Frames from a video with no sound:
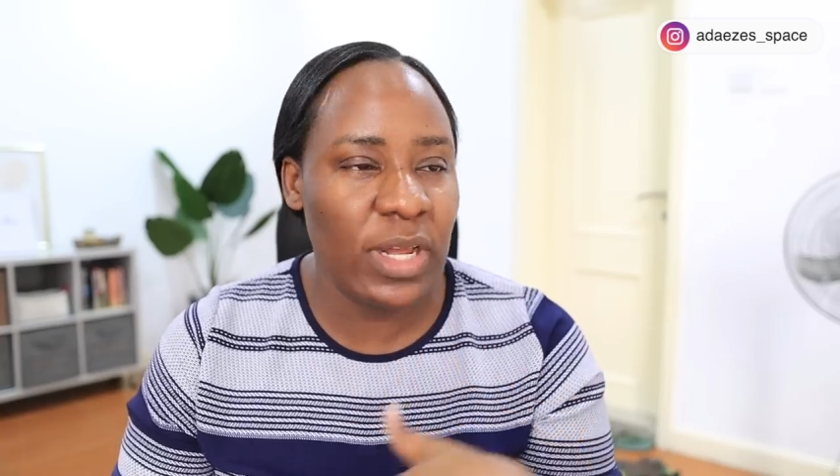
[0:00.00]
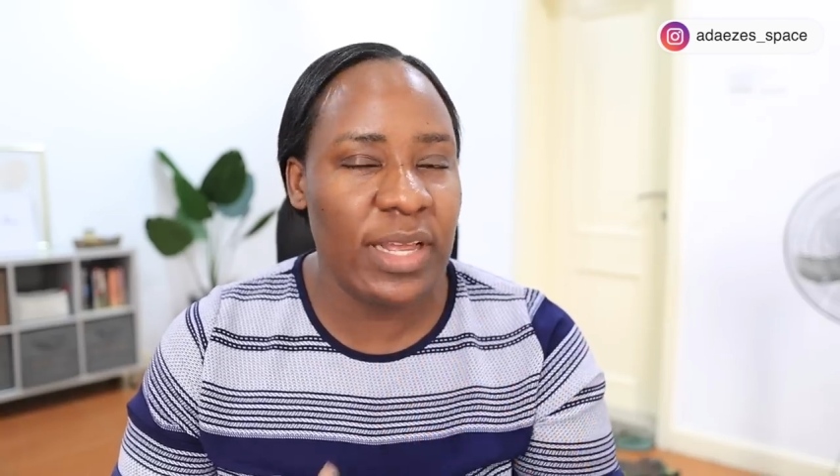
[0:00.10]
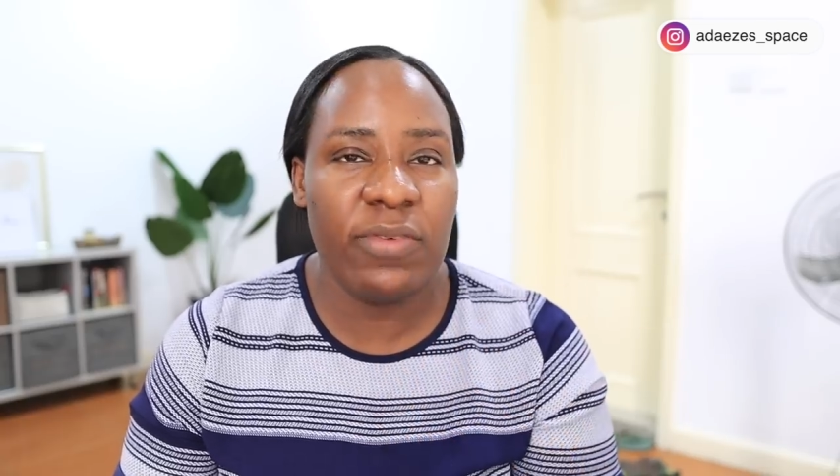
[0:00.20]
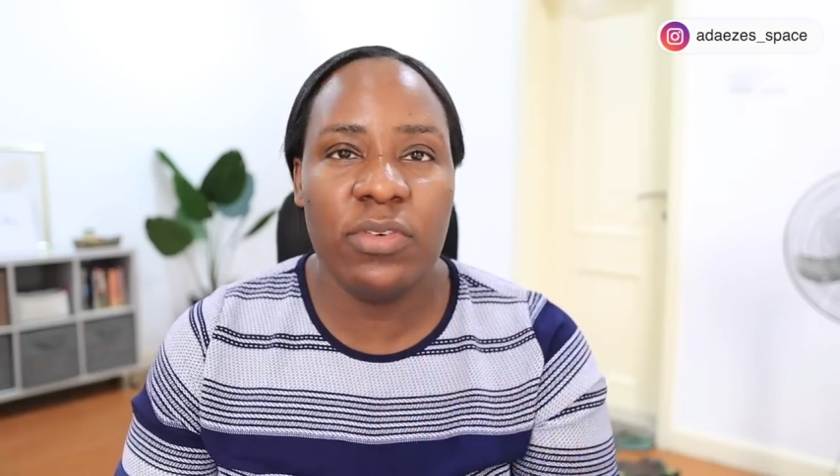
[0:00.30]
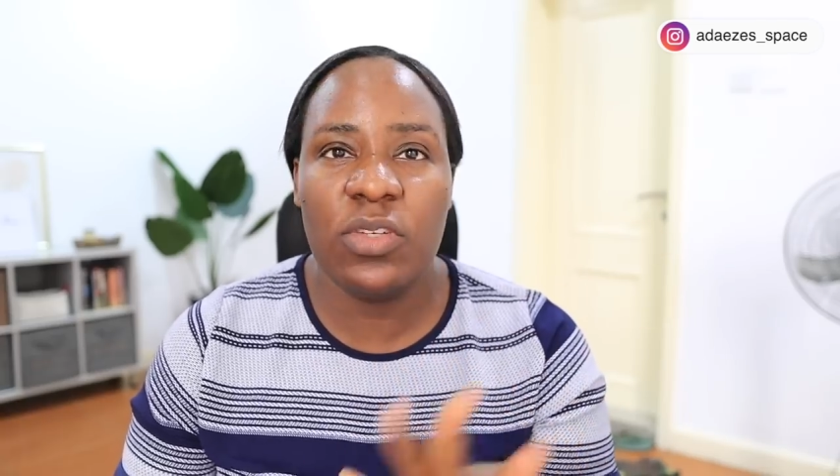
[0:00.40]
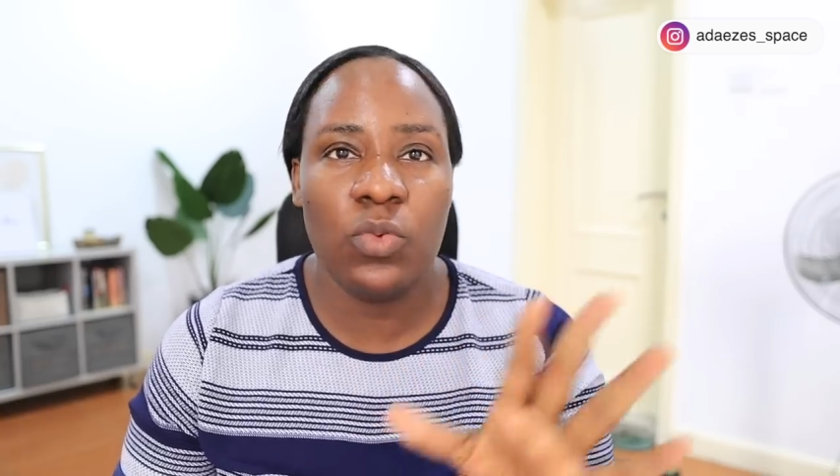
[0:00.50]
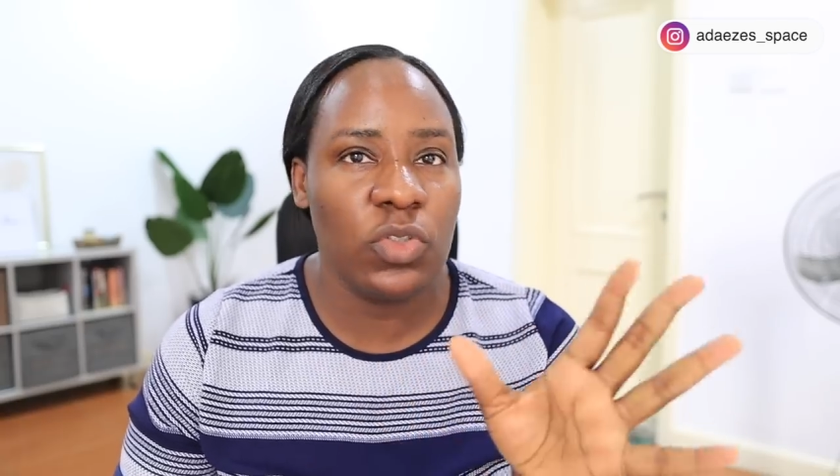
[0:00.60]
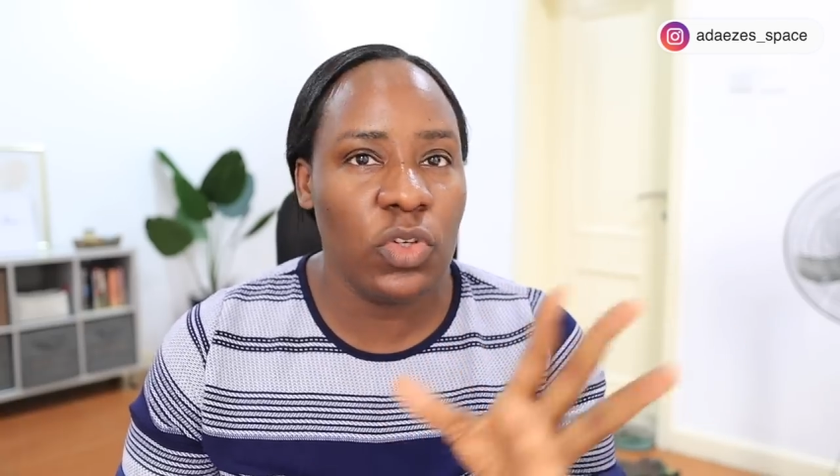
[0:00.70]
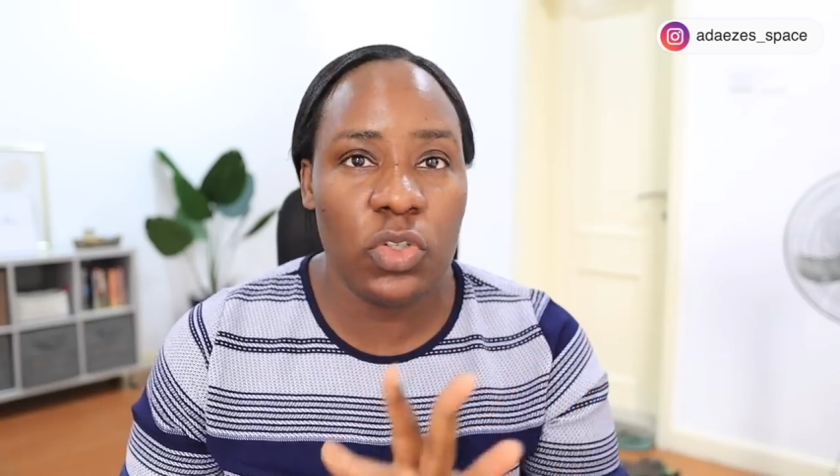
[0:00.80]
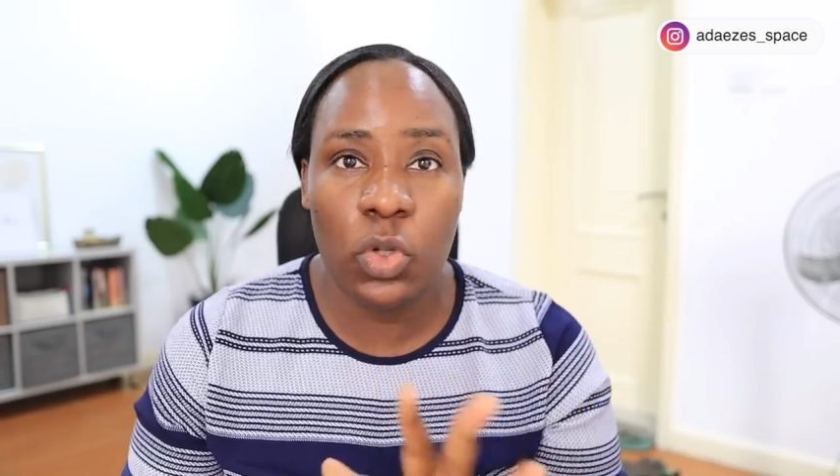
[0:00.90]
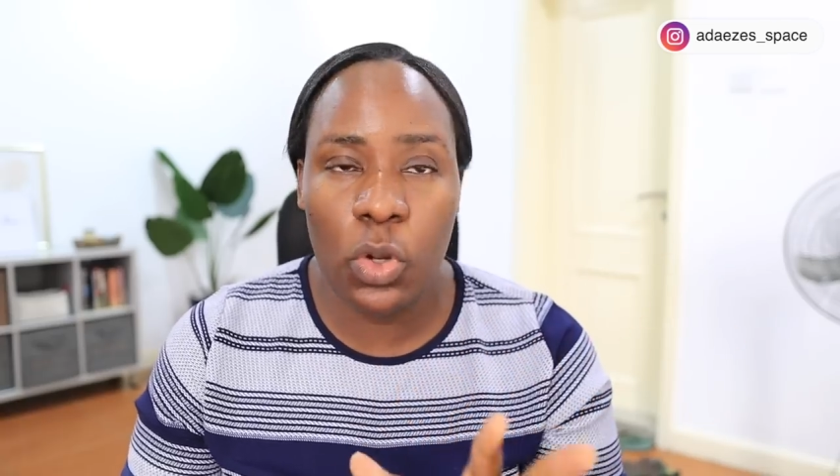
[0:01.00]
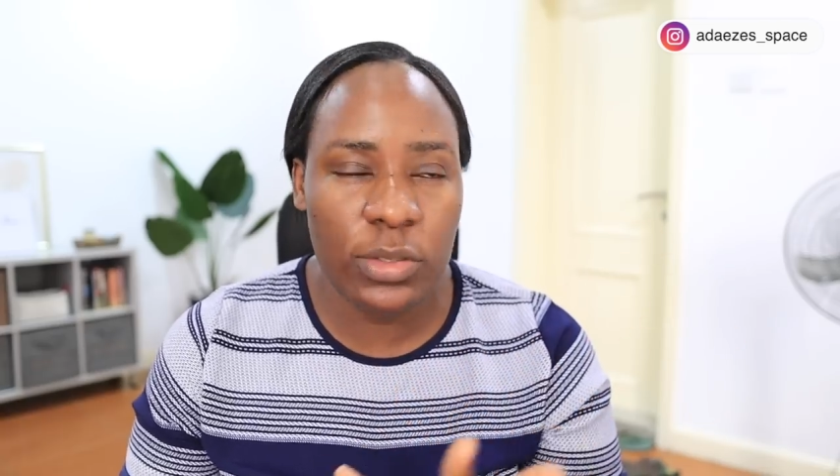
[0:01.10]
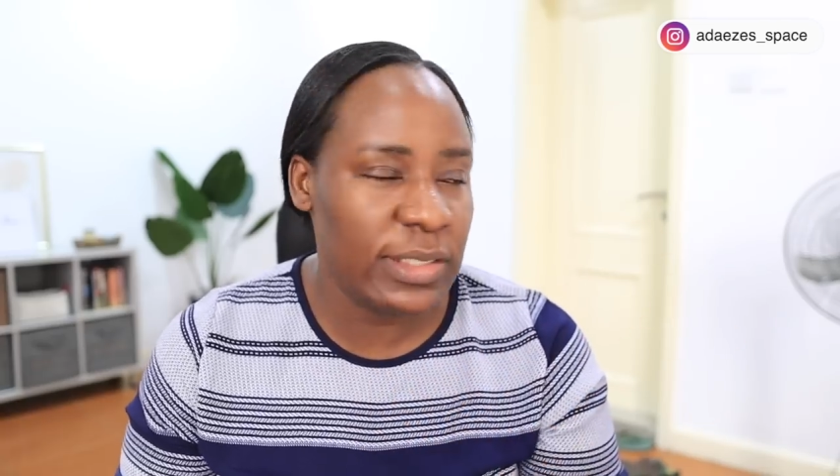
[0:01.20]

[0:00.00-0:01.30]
that everything was just locked.